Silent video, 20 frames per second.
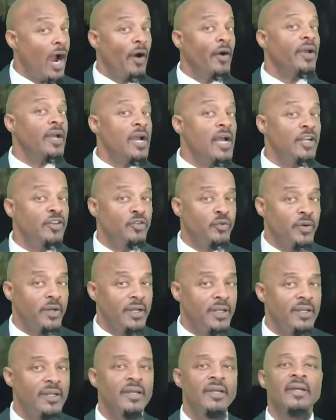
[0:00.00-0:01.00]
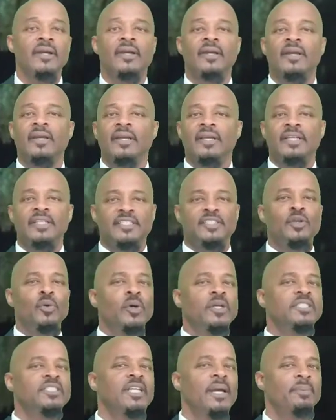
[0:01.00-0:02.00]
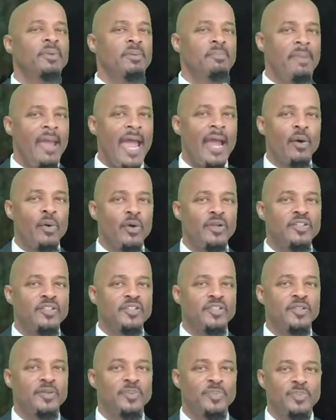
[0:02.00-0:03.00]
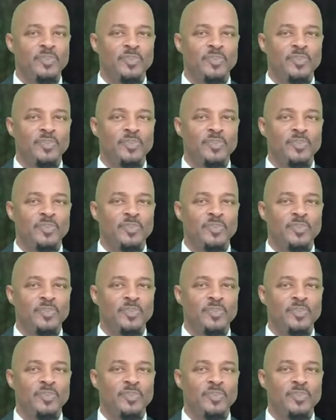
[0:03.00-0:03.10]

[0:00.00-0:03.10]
our country, is doing something backwards.